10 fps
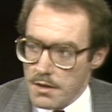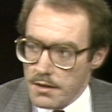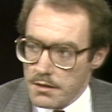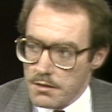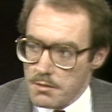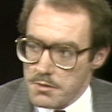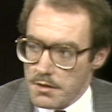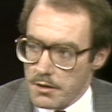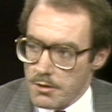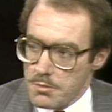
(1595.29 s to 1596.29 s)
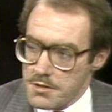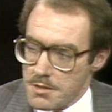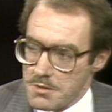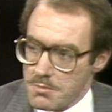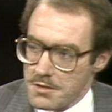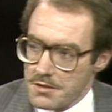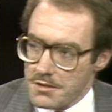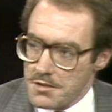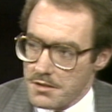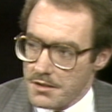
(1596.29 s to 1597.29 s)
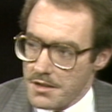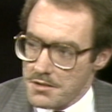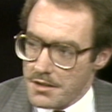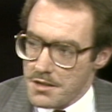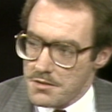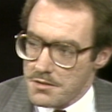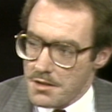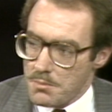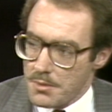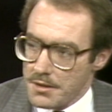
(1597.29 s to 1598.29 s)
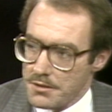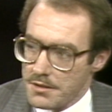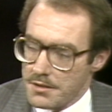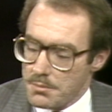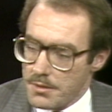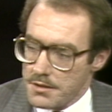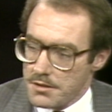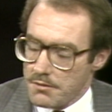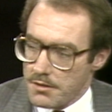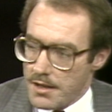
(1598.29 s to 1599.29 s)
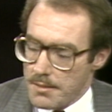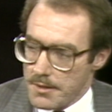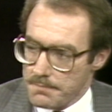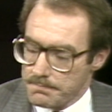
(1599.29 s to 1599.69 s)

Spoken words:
Smolik, Representative Gilbert seems to be suggesting that education's done pretty good in a pretty tough climate.